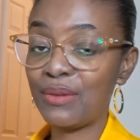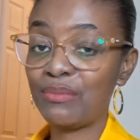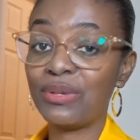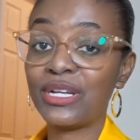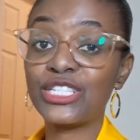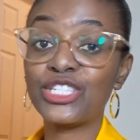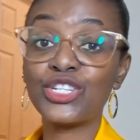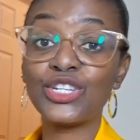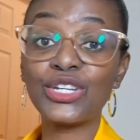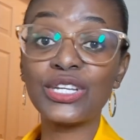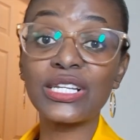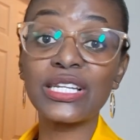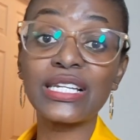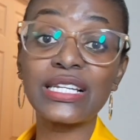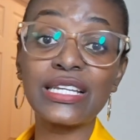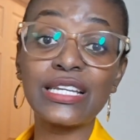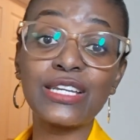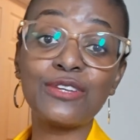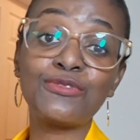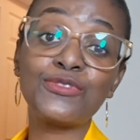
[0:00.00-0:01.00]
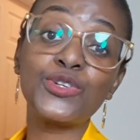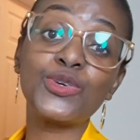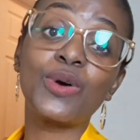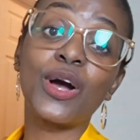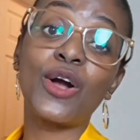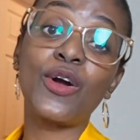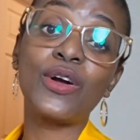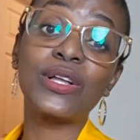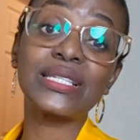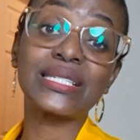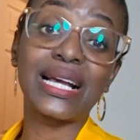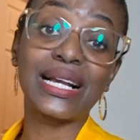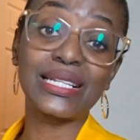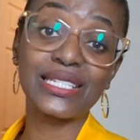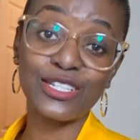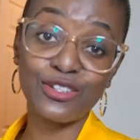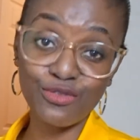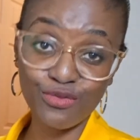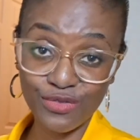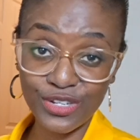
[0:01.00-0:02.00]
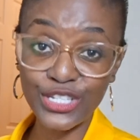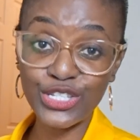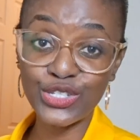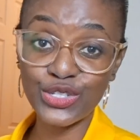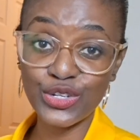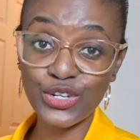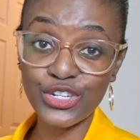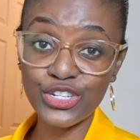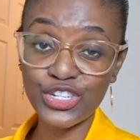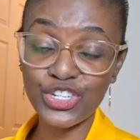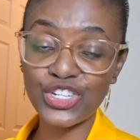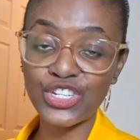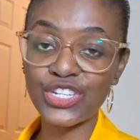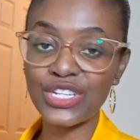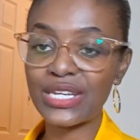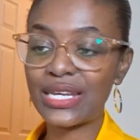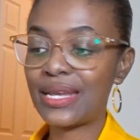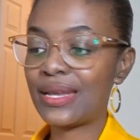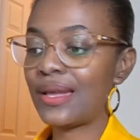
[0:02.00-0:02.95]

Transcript: particularly if you are conducting research,